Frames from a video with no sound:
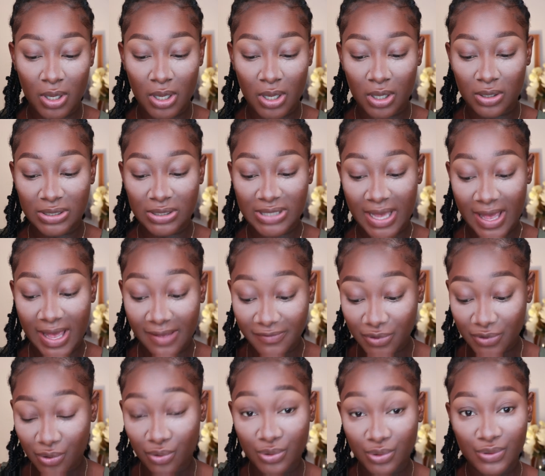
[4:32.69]
because I have to
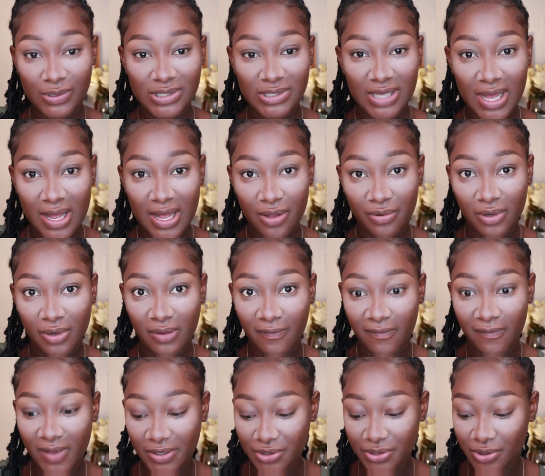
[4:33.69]
go to town
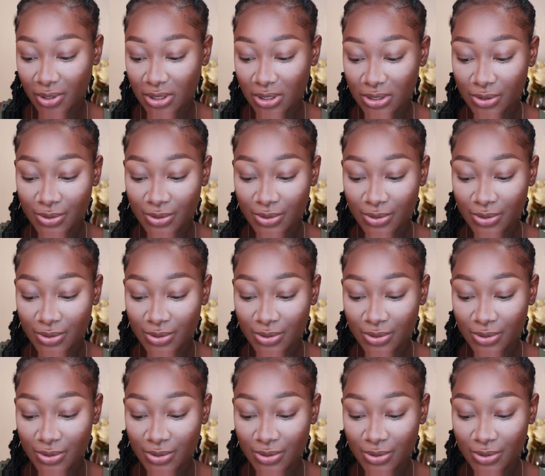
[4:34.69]
eventually.